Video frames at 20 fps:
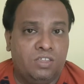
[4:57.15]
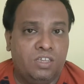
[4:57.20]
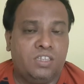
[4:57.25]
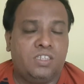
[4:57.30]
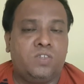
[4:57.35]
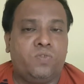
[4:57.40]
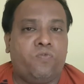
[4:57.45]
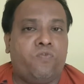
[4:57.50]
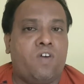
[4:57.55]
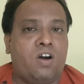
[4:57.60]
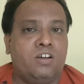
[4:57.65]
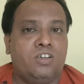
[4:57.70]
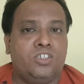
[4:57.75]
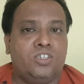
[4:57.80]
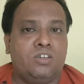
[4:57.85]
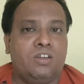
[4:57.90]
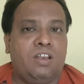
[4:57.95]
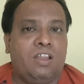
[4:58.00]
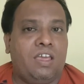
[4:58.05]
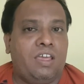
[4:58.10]
These
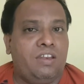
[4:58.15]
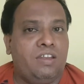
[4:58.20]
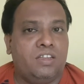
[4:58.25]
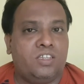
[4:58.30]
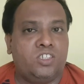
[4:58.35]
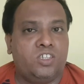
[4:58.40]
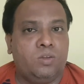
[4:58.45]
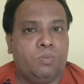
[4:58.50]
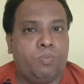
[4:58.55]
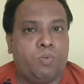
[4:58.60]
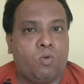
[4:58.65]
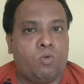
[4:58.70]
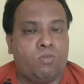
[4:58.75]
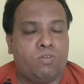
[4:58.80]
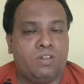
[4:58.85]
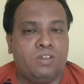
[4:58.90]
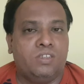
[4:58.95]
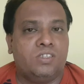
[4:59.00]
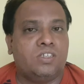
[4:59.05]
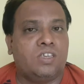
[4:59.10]
functional NHC
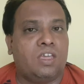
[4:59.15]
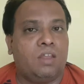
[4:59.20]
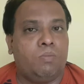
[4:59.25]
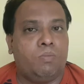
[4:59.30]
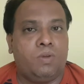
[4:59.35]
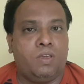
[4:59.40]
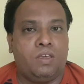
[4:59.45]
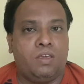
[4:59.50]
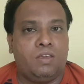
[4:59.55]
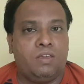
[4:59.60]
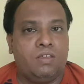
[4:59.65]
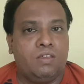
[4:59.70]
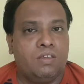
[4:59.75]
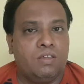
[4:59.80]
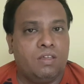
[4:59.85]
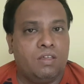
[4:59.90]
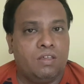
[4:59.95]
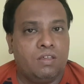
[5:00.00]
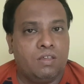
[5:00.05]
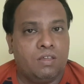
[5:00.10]
proteins can be
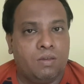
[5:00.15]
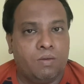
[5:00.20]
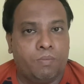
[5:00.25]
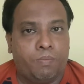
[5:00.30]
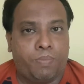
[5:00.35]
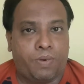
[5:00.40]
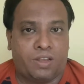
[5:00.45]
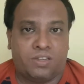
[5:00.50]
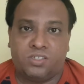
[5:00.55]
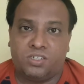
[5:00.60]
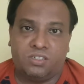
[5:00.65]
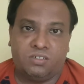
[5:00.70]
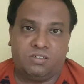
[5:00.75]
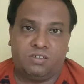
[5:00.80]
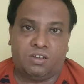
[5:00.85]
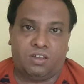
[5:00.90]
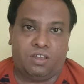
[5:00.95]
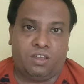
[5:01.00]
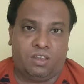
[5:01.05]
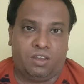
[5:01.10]

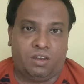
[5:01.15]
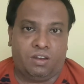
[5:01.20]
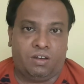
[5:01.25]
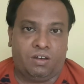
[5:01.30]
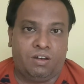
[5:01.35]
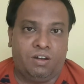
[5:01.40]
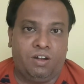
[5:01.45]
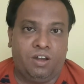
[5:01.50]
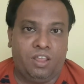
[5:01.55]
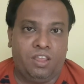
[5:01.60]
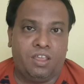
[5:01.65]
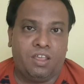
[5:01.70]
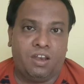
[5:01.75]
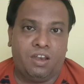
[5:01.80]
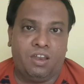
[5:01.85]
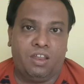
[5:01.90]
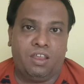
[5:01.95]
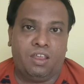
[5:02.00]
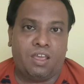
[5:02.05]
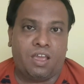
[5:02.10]
present in
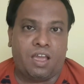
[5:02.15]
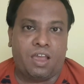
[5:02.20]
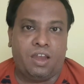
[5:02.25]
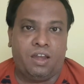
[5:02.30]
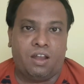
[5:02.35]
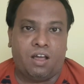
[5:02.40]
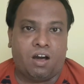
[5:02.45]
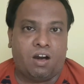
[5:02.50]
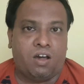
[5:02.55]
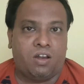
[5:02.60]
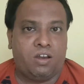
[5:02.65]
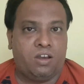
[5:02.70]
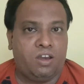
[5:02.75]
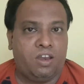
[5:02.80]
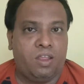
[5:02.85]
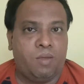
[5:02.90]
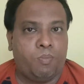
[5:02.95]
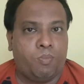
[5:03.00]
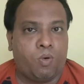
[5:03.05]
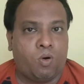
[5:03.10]
DNA and
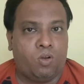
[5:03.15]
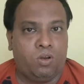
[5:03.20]
RNA